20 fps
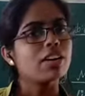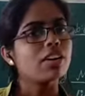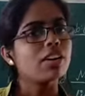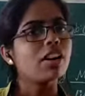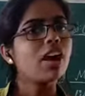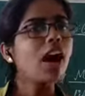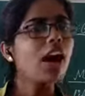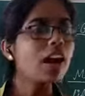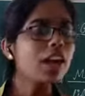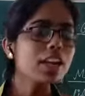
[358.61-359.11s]

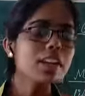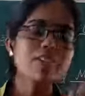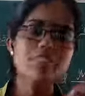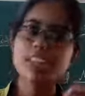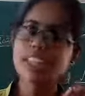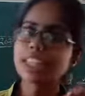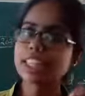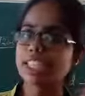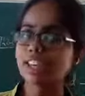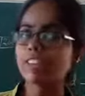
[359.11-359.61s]
Only
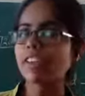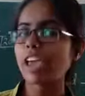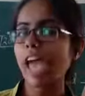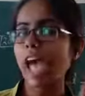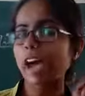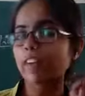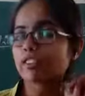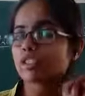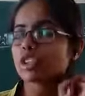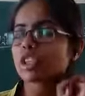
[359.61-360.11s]
one thing we
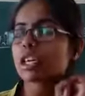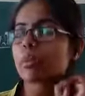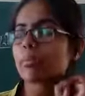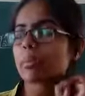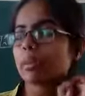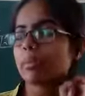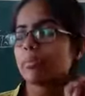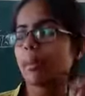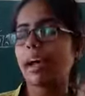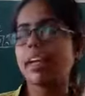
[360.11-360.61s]
have to keep
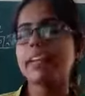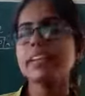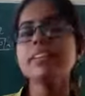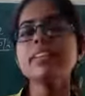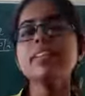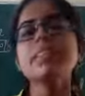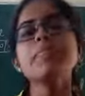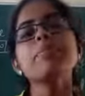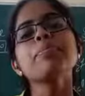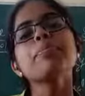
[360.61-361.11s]
in mind,
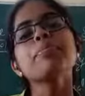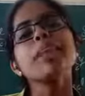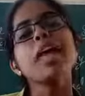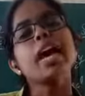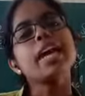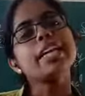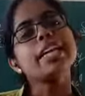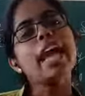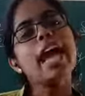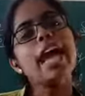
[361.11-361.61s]

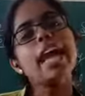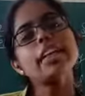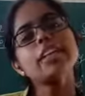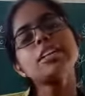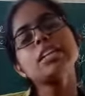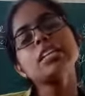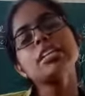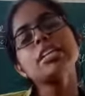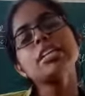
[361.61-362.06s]
that